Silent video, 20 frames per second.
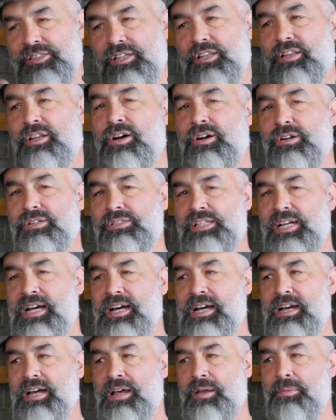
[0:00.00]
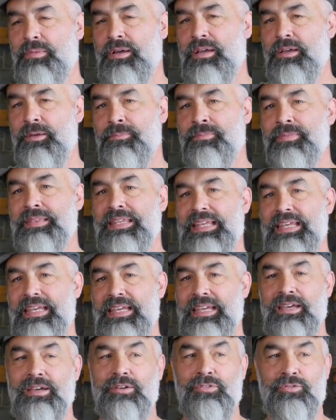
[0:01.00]
a long time
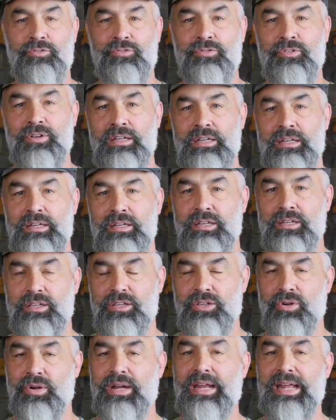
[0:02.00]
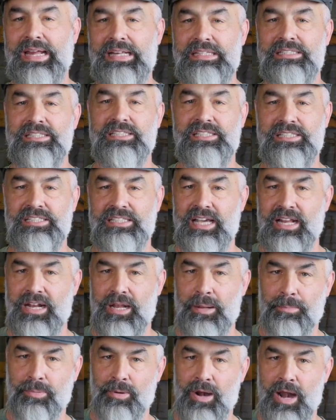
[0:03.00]
if your edge is set
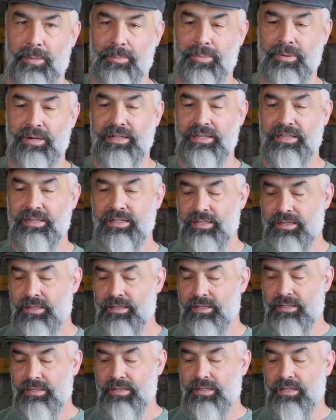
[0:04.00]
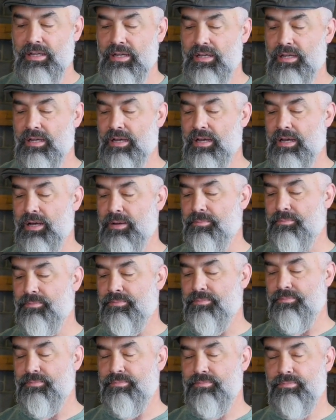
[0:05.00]
up properly. I
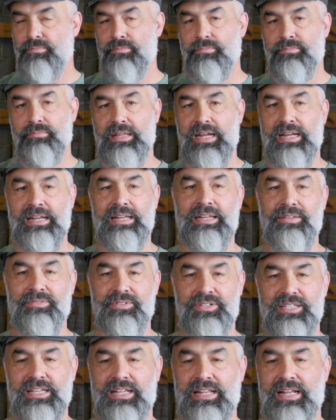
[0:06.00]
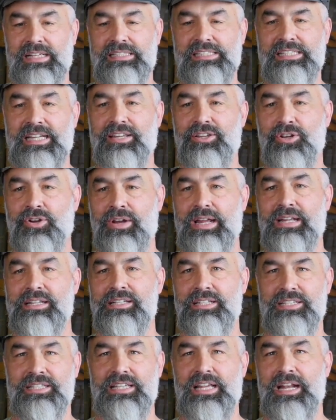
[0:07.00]
didn't even say that. I said your edge
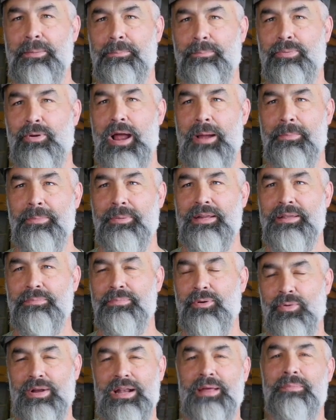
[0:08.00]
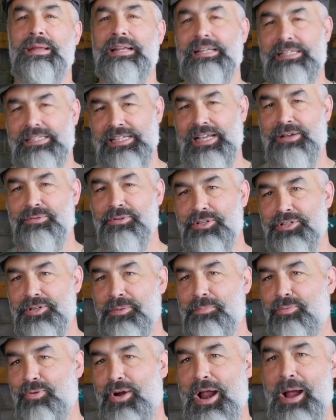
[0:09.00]
is set up properly, but what I meant to say was
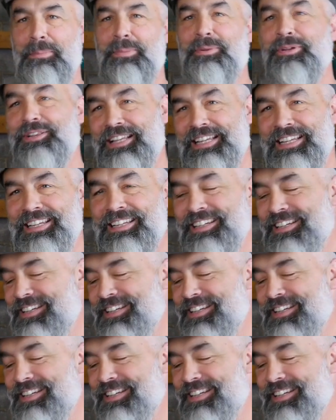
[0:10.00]
properly.